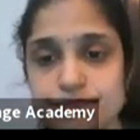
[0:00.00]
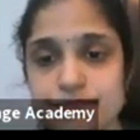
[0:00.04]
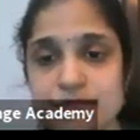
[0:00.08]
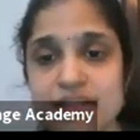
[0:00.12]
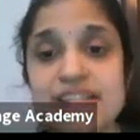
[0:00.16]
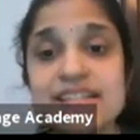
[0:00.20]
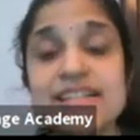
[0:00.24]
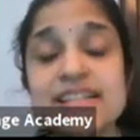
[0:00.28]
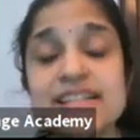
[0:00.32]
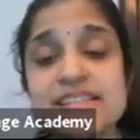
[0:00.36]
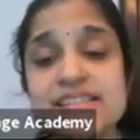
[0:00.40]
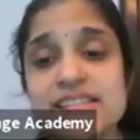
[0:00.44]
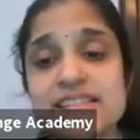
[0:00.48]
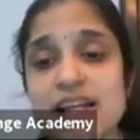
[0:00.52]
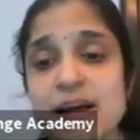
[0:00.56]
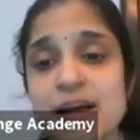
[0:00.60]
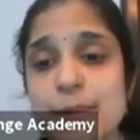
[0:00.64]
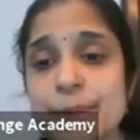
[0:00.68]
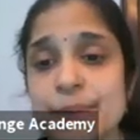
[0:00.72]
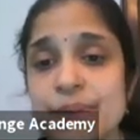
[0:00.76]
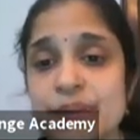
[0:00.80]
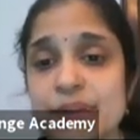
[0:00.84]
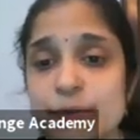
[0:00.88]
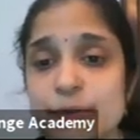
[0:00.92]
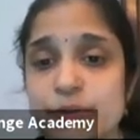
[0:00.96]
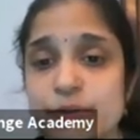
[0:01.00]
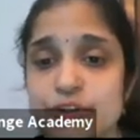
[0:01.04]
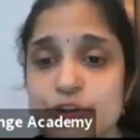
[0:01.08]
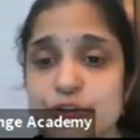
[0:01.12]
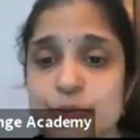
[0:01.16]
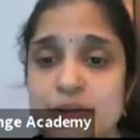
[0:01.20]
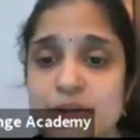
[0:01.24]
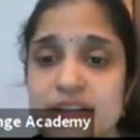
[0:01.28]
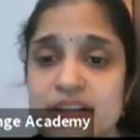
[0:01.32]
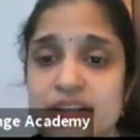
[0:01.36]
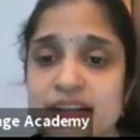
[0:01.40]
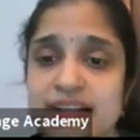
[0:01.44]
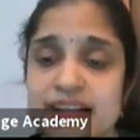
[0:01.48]
An example which
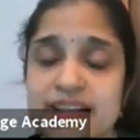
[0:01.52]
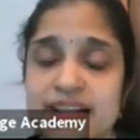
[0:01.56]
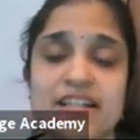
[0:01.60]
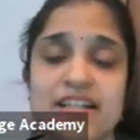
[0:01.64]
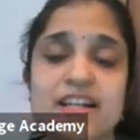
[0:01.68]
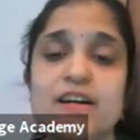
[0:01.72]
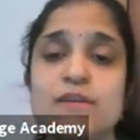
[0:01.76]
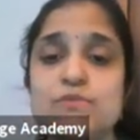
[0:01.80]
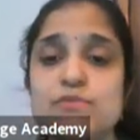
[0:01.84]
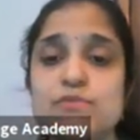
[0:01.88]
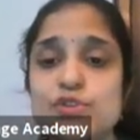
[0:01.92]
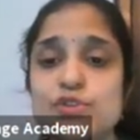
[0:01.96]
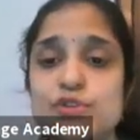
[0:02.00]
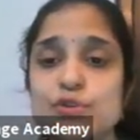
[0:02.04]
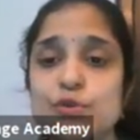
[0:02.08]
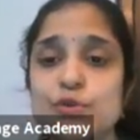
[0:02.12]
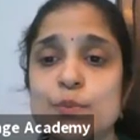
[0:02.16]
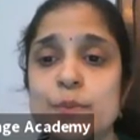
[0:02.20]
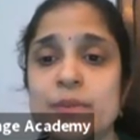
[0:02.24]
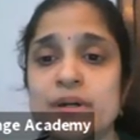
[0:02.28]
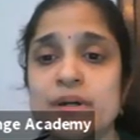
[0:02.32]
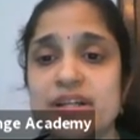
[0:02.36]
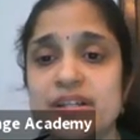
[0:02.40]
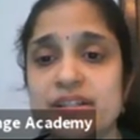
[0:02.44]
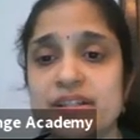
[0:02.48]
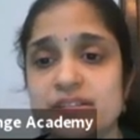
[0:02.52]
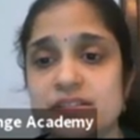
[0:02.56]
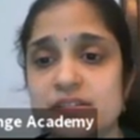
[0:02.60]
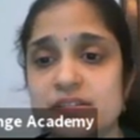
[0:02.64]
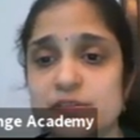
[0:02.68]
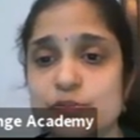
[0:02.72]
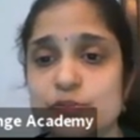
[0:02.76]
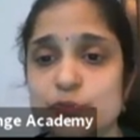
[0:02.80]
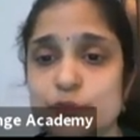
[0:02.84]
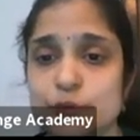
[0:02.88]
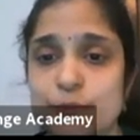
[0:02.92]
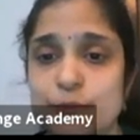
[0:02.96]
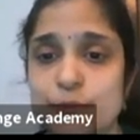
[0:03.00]
immediately comes to mind
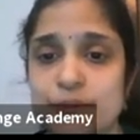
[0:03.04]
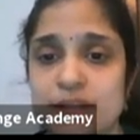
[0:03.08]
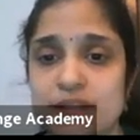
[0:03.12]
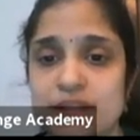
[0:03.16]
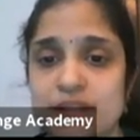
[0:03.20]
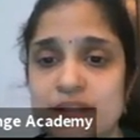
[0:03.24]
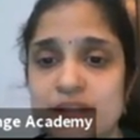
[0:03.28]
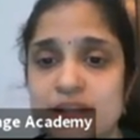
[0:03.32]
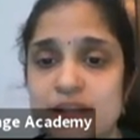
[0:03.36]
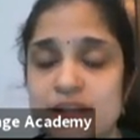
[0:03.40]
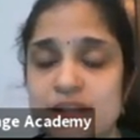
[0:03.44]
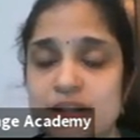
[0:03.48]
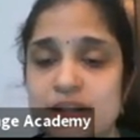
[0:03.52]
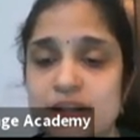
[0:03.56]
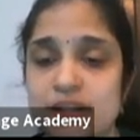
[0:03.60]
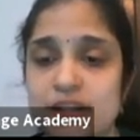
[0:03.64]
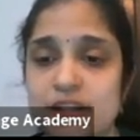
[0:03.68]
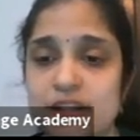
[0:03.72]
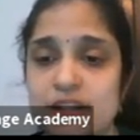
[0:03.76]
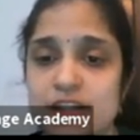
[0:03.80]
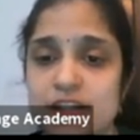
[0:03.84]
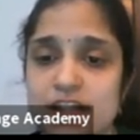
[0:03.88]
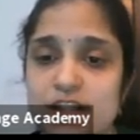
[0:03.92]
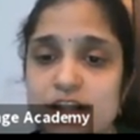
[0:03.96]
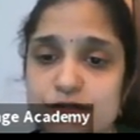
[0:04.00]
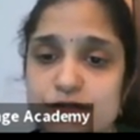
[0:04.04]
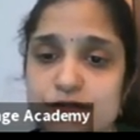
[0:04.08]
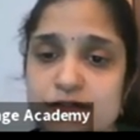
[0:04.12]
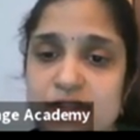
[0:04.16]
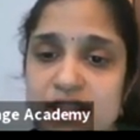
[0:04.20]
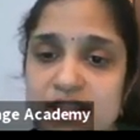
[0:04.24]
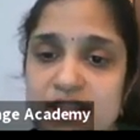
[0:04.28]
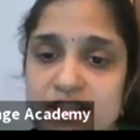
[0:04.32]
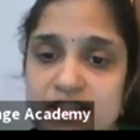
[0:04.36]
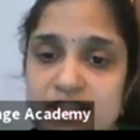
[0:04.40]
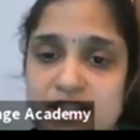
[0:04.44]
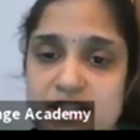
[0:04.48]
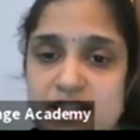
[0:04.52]
would be, if
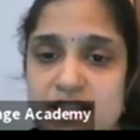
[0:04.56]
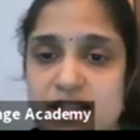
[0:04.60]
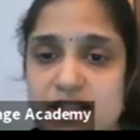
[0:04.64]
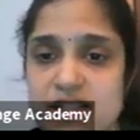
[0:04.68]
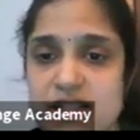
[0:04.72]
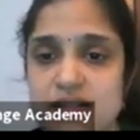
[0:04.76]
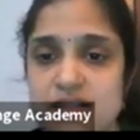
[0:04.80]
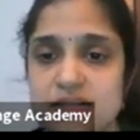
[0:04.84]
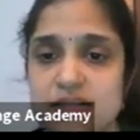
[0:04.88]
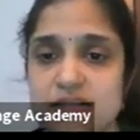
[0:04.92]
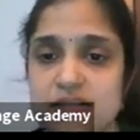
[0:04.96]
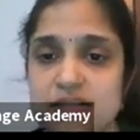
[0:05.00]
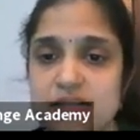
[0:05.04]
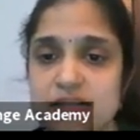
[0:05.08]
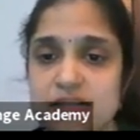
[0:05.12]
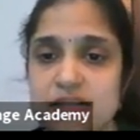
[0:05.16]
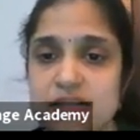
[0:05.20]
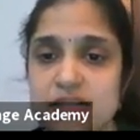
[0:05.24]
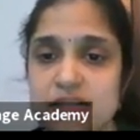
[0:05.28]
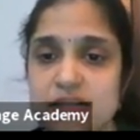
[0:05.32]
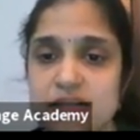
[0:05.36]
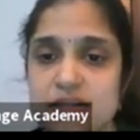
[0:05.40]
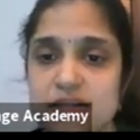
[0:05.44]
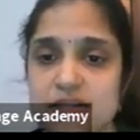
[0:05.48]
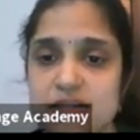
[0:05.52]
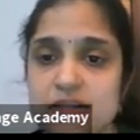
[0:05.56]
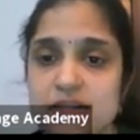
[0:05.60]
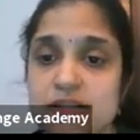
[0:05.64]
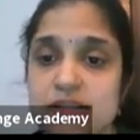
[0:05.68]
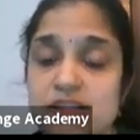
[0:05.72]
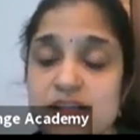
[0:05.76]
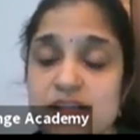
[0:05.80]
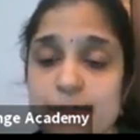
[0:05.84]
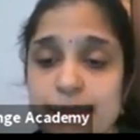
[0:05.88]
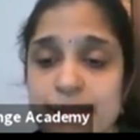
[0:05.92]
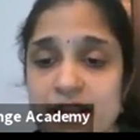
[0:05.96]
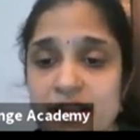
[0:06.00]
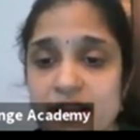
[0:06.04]
there is a
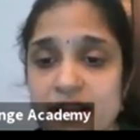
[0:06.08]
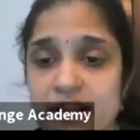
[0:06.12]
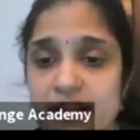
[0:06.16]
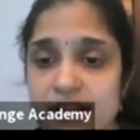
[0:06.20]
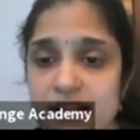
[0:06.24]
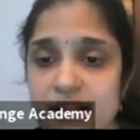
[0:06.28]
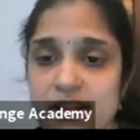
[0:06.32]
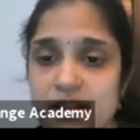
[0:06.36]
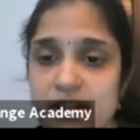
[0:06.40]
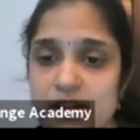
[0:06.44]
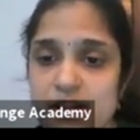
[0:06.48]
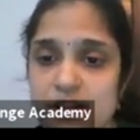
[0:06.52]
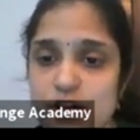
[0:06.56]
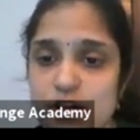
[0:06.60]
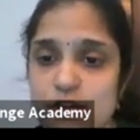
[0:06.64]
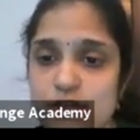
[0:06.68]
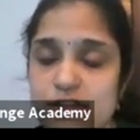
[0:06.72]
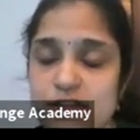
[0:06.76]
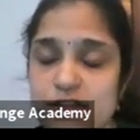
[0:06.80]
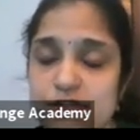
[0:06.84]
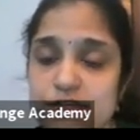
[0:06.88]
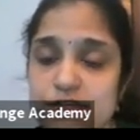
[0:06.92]
supply of the